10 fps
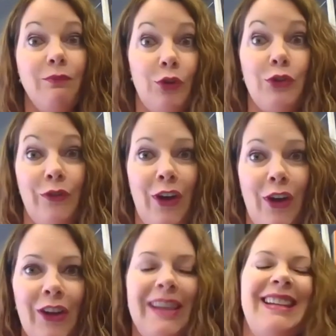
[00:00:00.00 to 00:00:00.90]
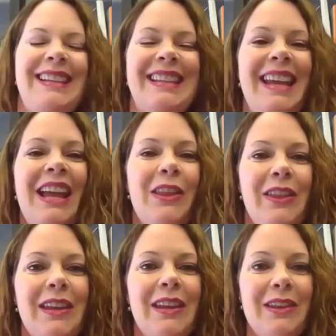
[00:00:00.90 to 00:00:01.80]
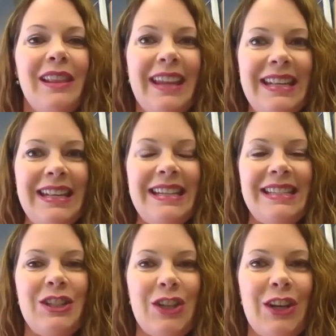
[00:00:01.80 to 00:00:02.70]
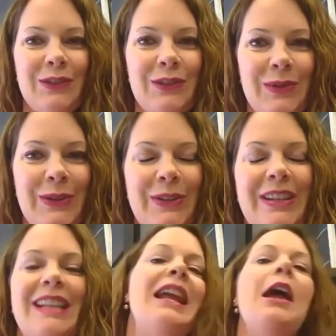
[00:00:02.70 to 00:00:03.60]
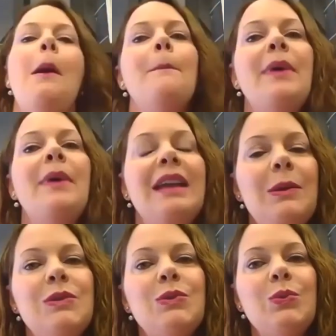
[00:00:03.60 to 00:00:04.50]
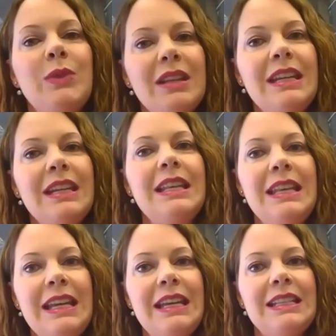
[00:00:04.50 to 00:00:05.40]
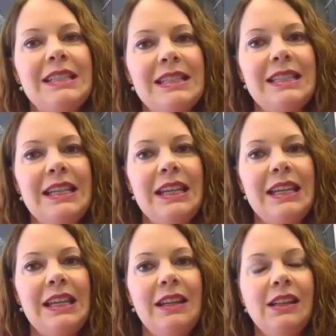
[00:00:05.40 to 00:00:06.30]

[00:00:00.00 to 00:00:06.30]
First of all, the ladies in charge of recruiting, but it was really neat to see